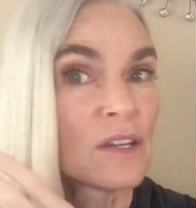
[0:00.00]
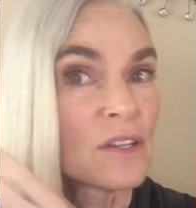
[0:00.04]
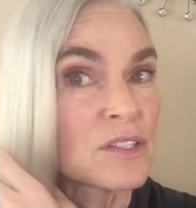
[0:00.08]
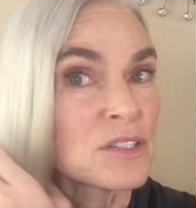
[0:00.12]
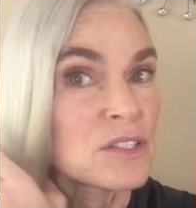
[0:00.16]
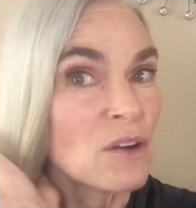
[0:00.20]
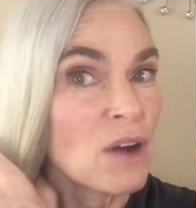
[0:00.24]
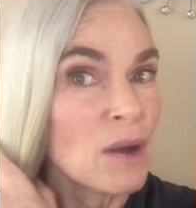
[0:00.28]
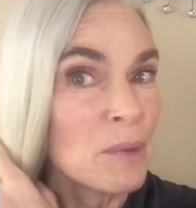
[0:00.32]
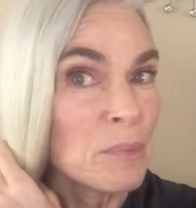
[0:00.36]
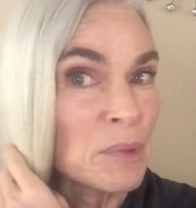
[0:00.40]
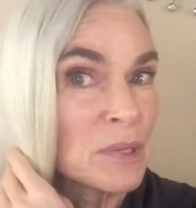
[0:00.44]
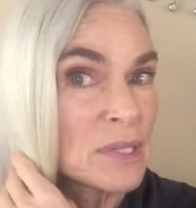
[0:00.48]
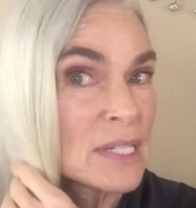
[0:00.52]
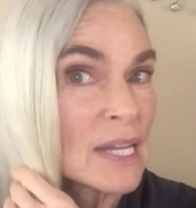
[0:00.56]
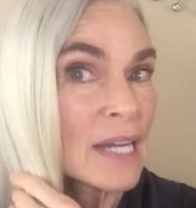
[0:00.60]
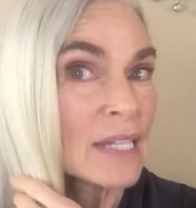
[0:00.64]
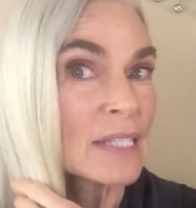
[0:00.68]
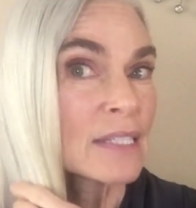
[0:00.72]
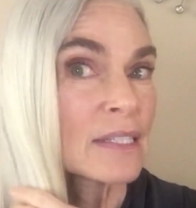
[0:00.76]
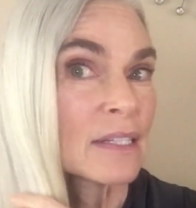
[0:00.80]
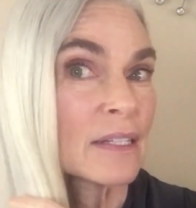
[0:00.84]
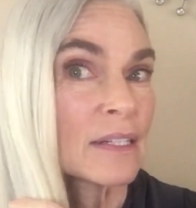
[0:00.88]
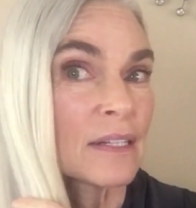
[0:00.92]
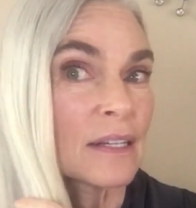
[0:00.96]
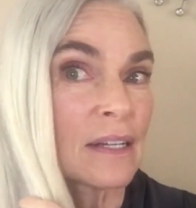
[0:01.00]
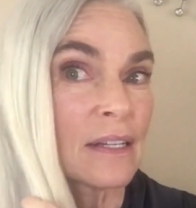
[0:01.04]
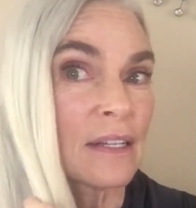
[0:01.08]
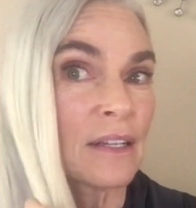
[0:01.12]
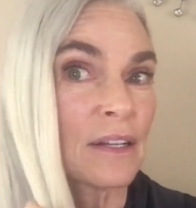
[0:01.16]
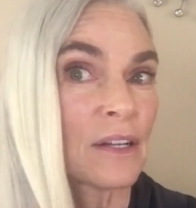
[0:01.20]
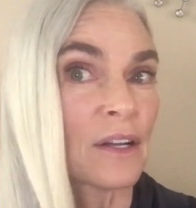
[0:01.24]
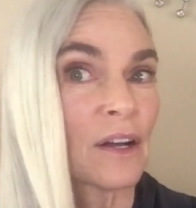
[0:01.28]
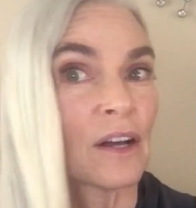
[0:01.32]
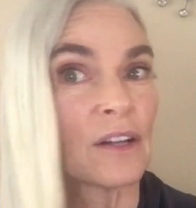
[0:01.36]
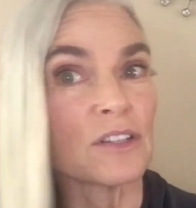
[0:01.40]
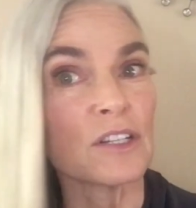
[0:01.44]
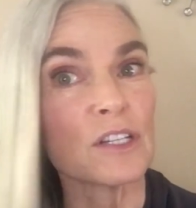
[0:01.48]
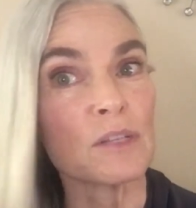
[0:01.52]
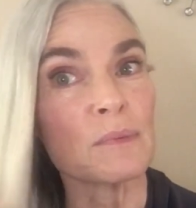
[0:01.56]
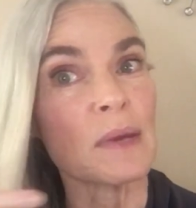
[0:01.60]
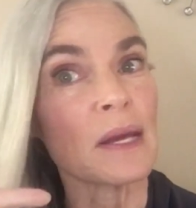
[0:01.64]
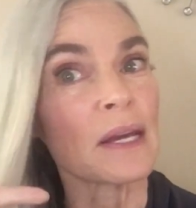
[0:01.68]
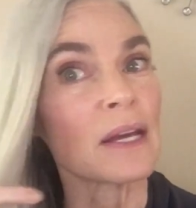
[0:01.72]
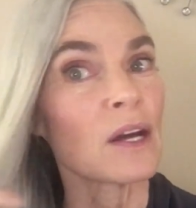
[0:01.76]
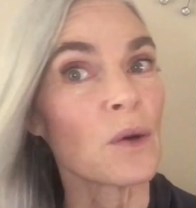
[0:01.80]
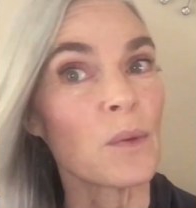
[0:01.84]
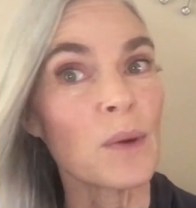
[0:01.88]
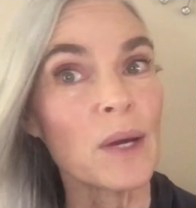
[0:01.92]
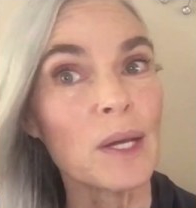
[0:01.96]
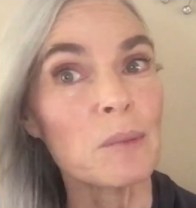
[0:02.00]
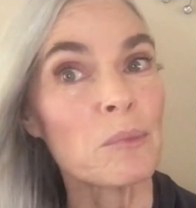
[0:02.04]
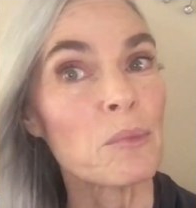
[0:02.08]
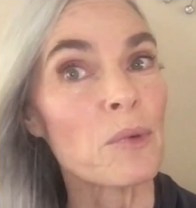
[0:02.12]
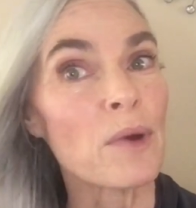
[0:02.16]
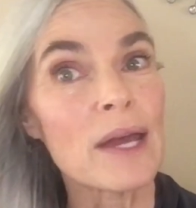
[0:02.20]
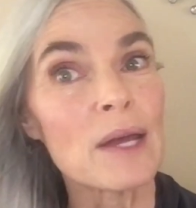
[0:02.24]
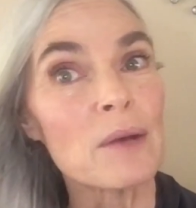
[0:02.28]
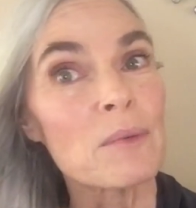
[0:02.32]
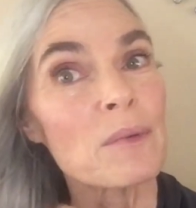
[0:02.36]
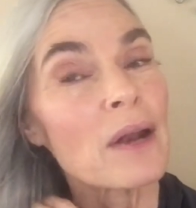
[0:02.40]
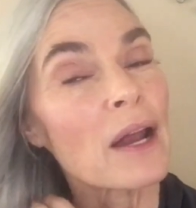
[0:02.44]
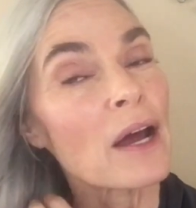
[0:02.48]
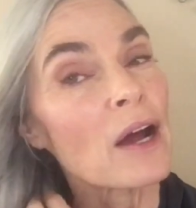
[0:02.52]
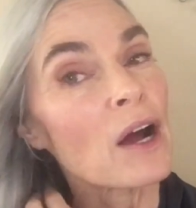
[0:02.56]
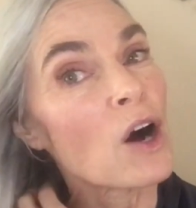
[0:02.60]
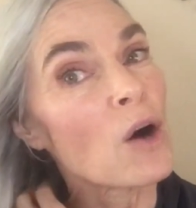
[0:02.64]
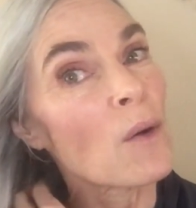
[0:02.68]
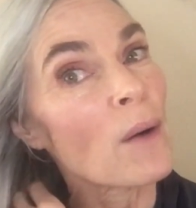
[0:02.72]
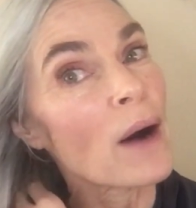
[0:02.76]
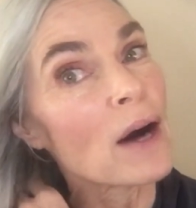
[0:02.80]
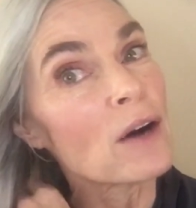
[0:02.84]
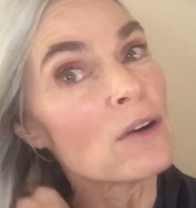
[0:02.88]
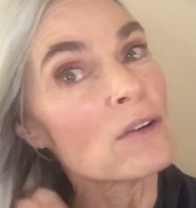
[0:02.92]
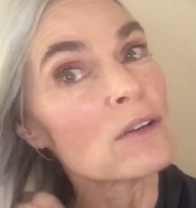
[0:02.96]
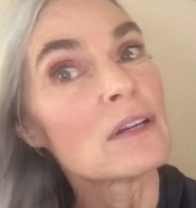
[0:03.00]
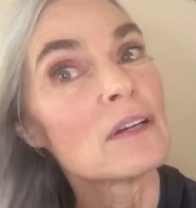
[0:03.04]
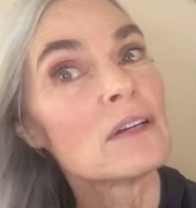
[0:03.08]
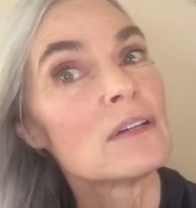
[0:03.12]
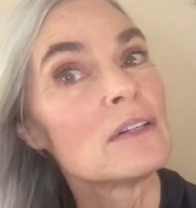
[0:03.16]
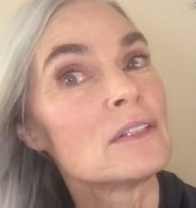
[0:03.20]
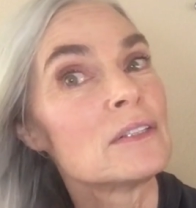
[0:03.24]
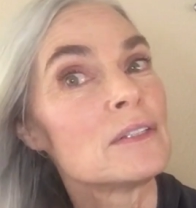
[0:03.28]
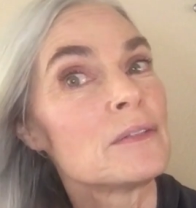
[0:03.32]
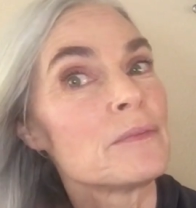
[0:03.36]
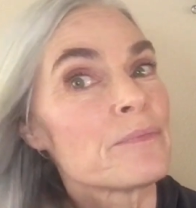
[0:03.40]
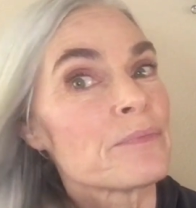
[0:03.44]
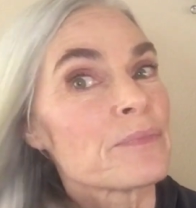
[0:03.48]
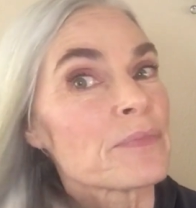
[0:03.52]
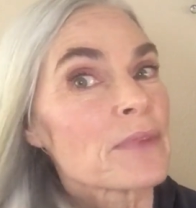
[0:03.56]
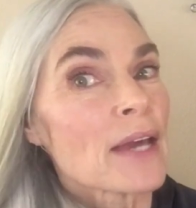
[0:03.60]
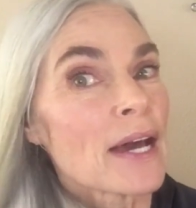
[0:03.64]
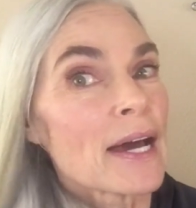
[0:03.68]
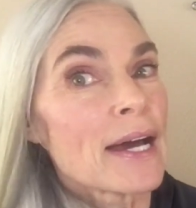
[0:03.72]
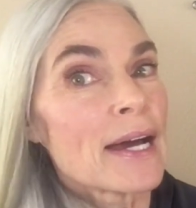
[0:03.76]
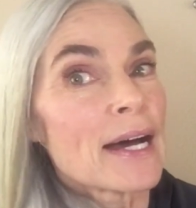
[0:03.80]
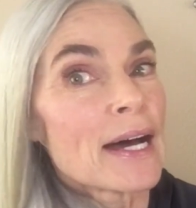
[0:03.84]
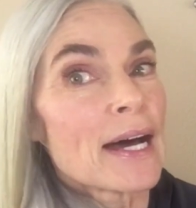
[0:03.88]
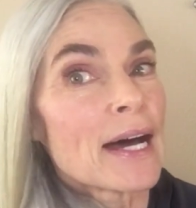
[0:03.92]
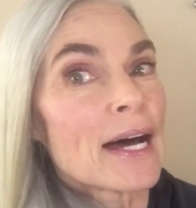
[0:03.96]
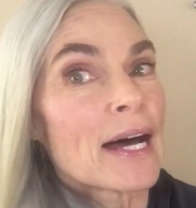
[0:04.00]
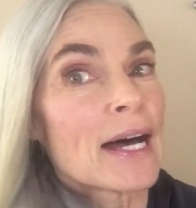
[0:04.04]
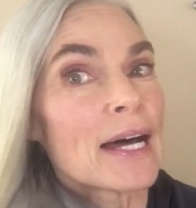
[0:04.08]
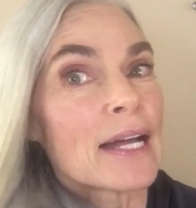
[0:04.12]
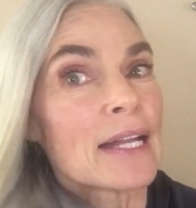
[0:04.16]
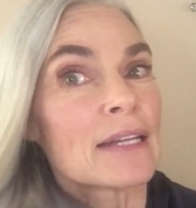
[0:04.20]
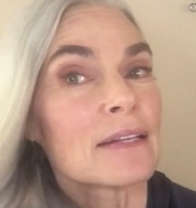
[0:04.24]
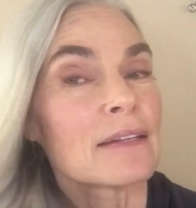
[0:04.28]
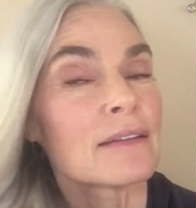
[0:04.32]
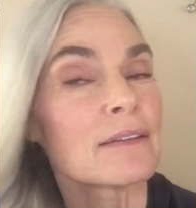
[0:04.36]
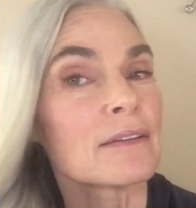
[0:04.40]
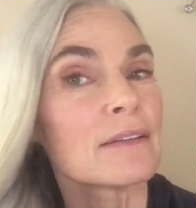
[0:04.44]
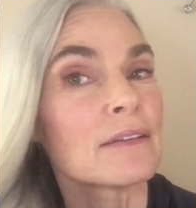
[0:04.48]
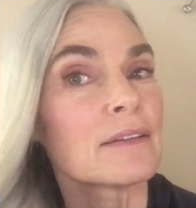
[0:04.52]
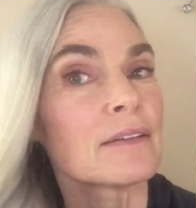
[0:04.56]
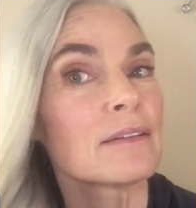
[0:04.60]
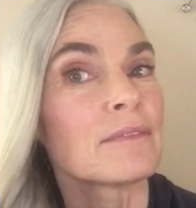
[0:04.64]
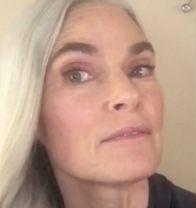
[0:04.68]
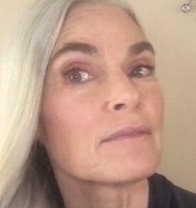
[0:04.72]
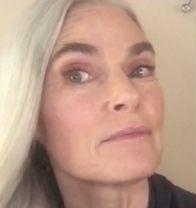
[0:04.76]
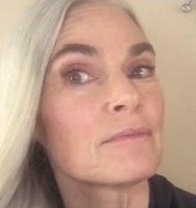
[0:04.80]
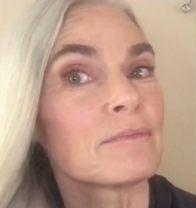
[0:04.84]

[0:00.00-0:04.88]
So I protect it. You know, I'll just make a quick braid when I go out and